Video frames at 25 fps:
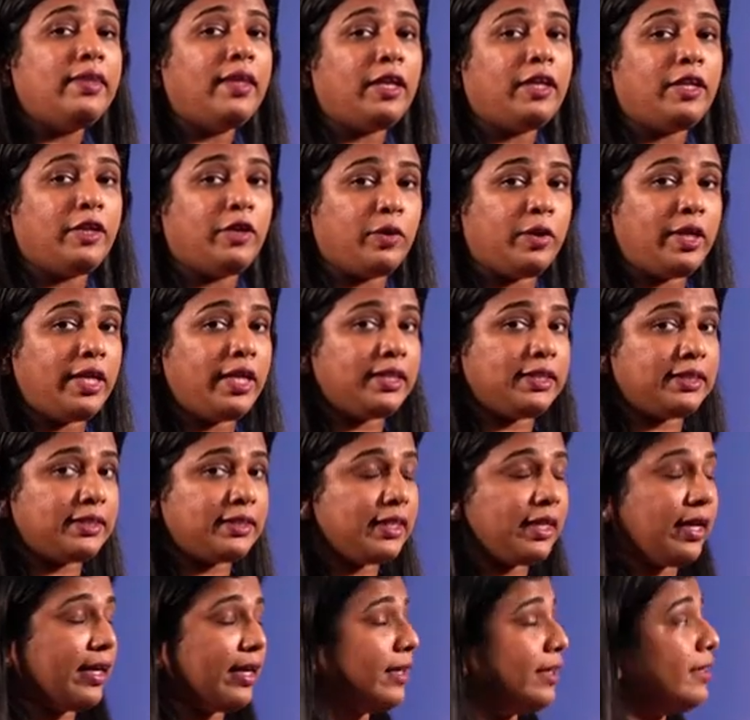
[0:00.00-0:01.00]
that unique
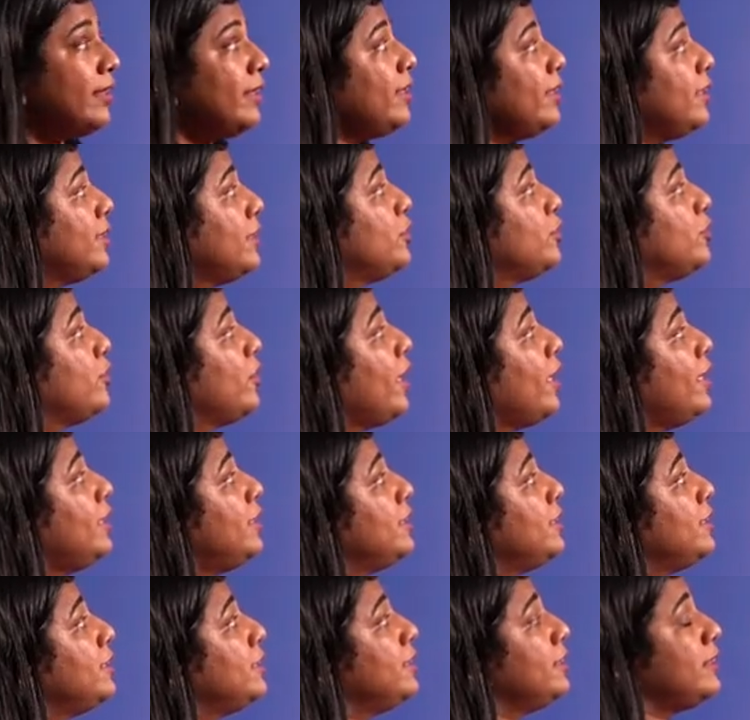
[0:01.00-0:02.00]
style is
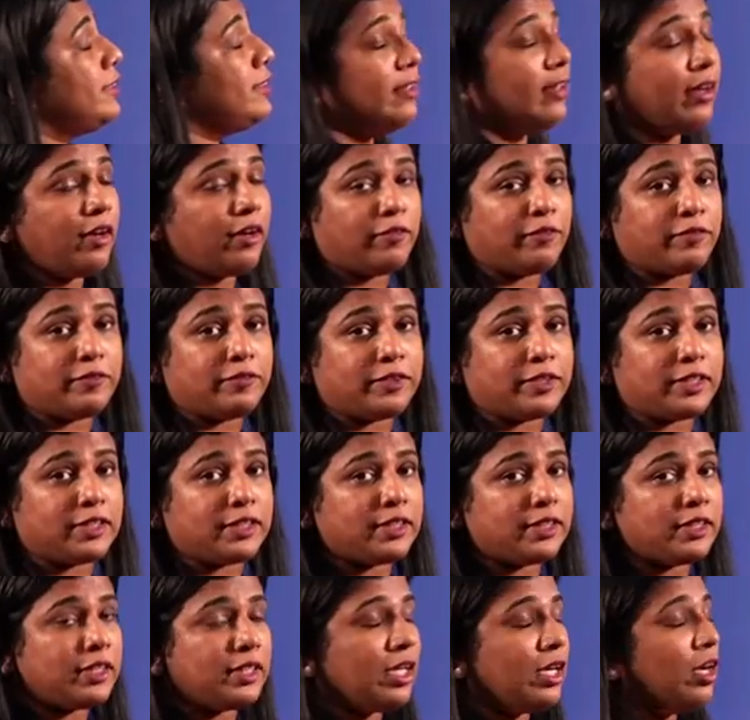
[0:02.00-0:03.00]
writer's craft.
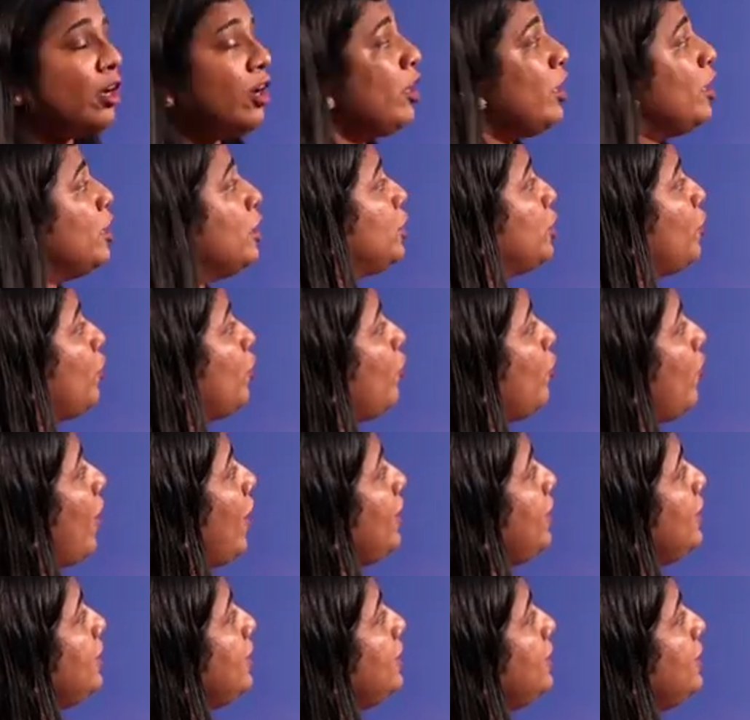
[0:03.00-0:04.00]

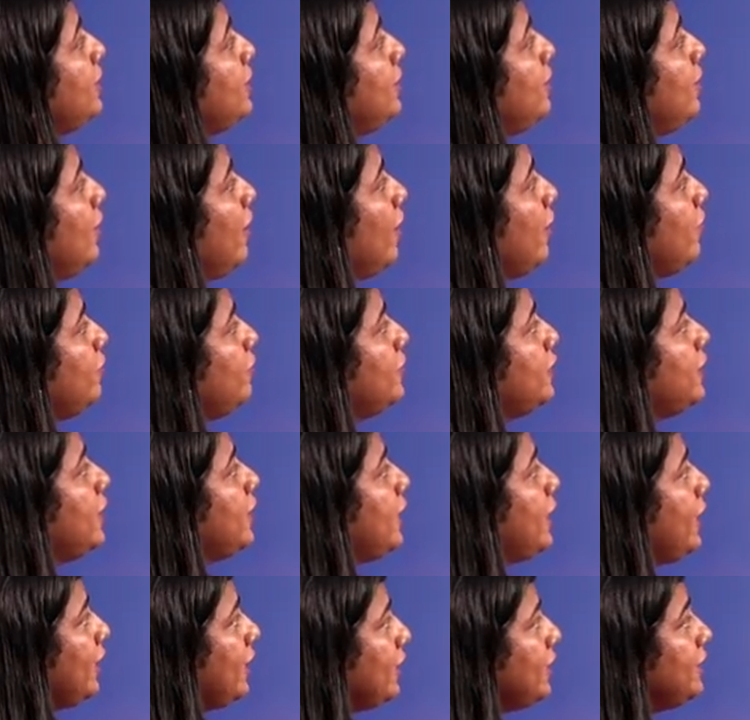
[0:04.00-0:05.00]
Writer's craft
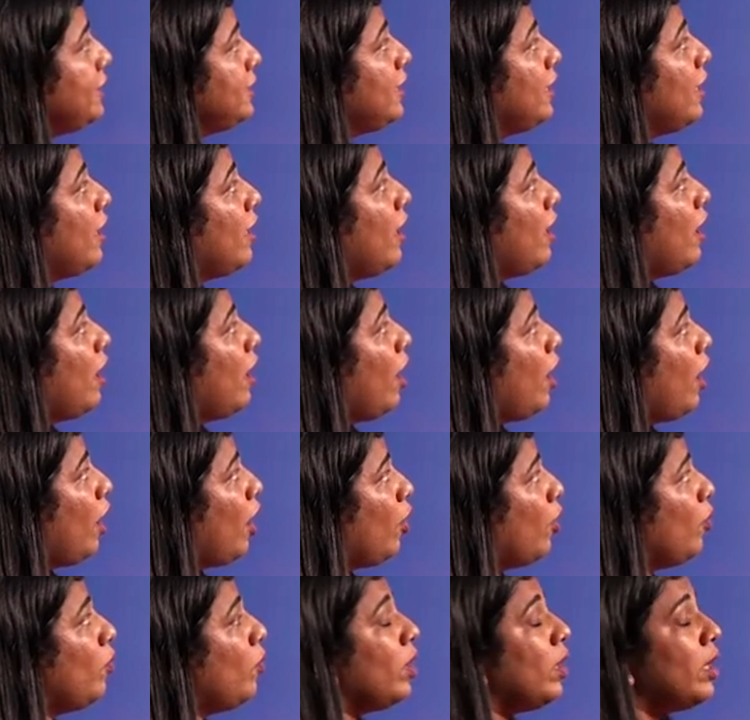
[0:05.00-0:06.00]
is
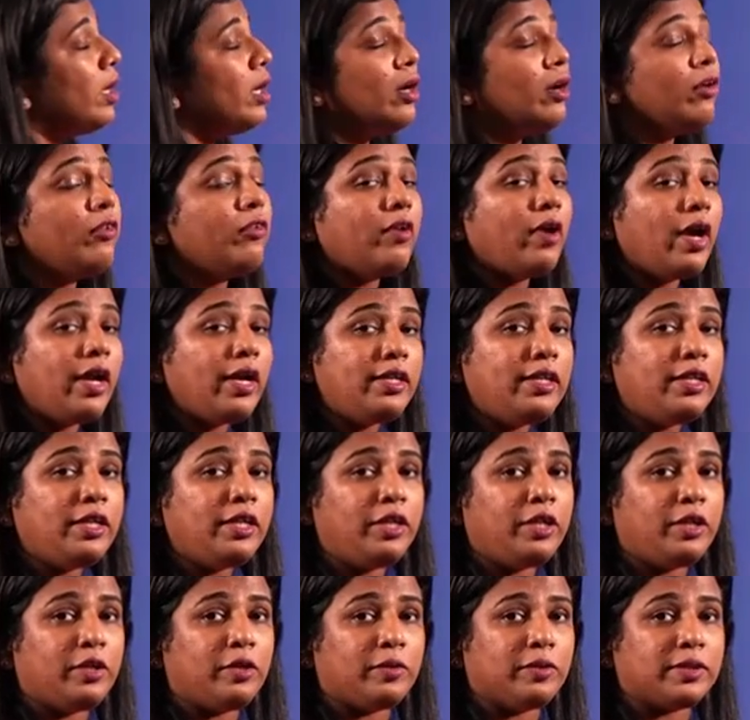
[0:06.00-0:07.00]
how a writer
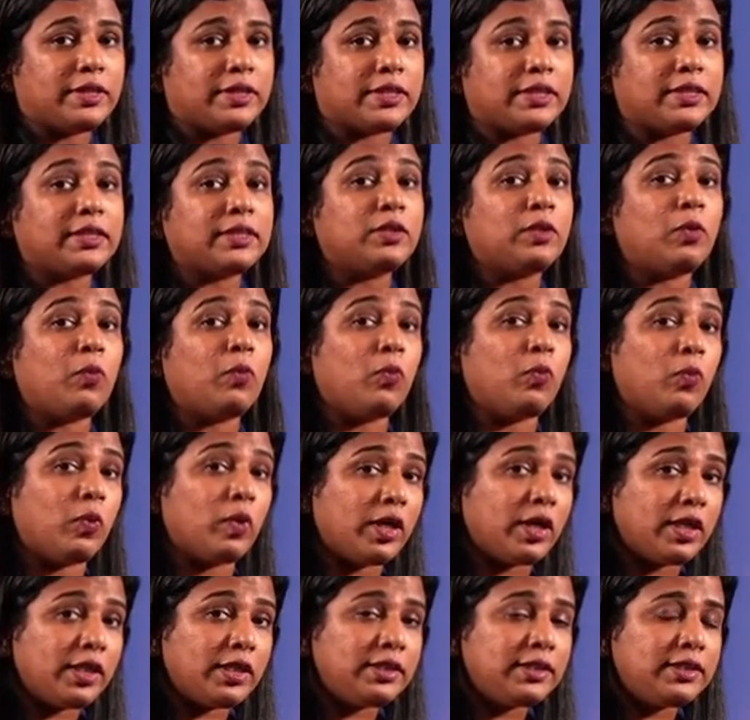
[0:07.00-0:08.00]
uses
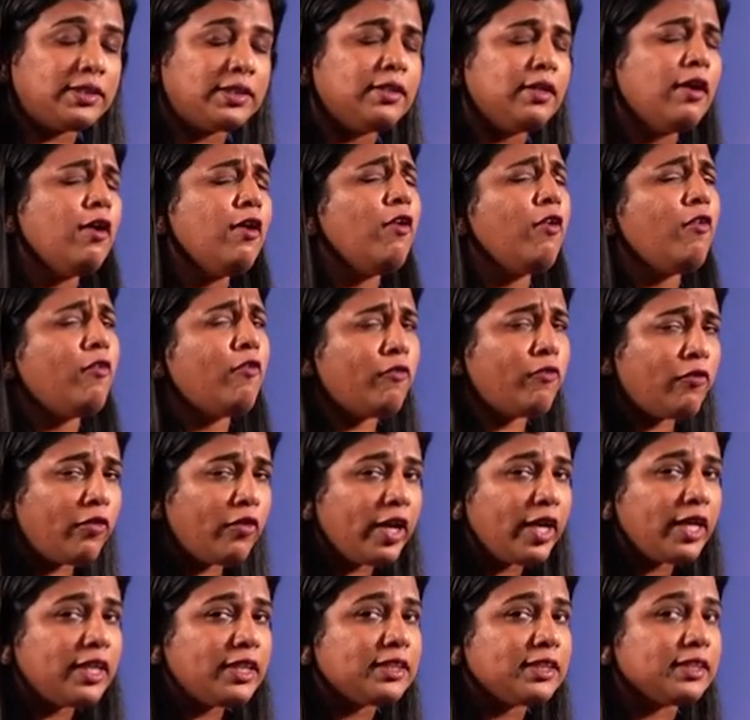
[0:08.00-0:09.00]
words,
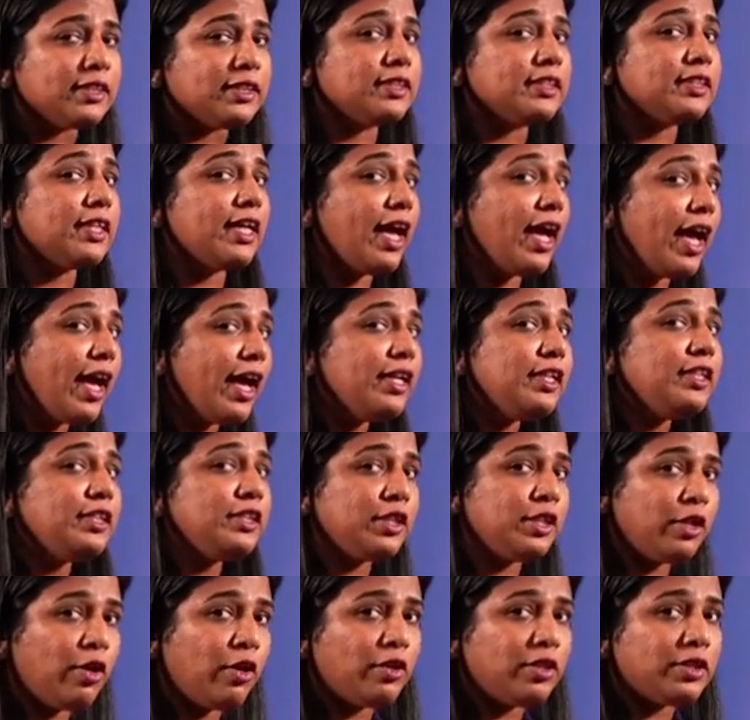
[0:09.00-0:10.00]
phrases, and
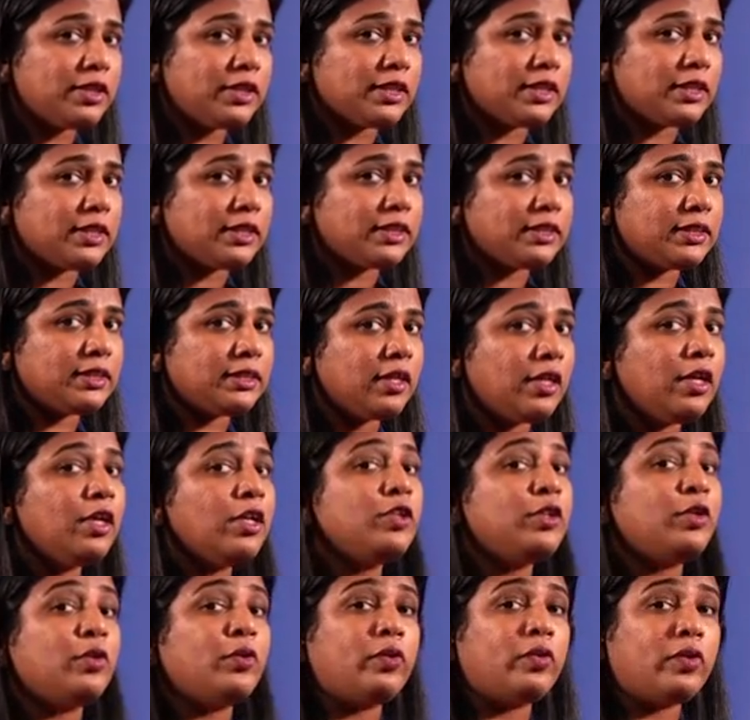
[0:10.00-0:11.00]
clauses
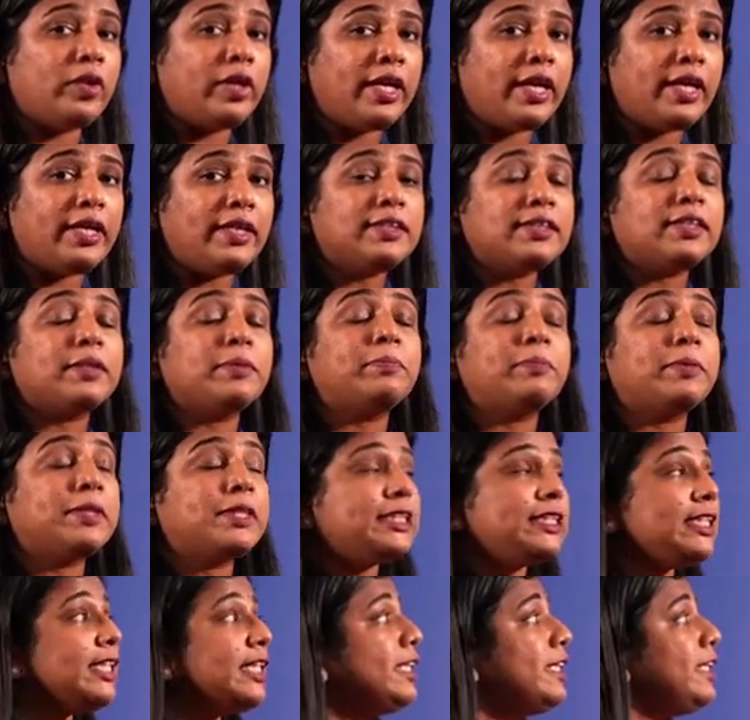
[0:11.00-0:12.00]
to create a
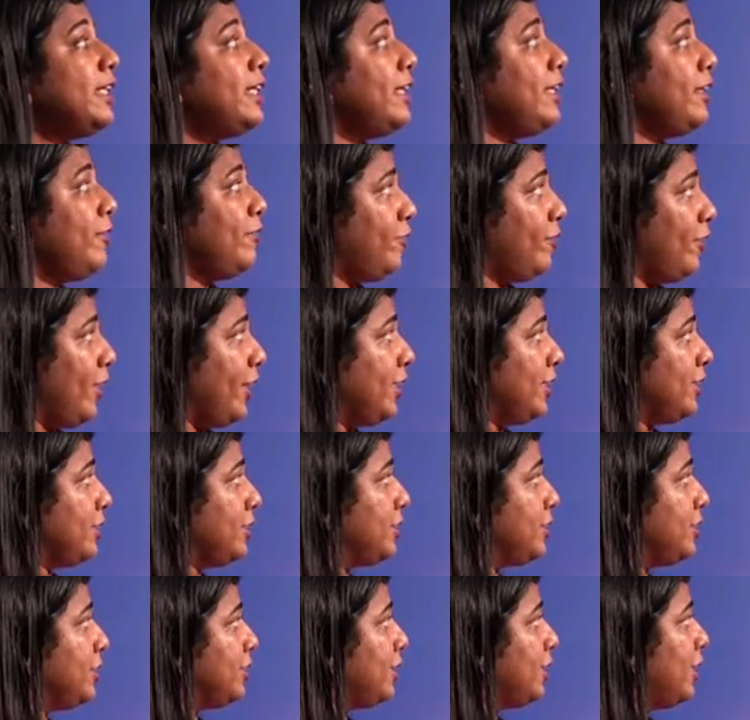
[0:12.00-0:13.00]
particular
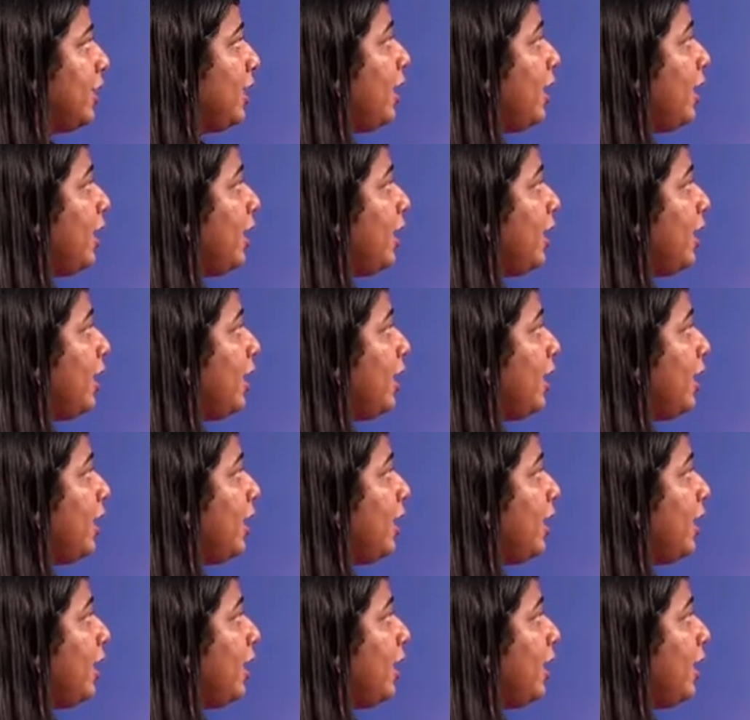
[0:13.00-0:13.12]
effect.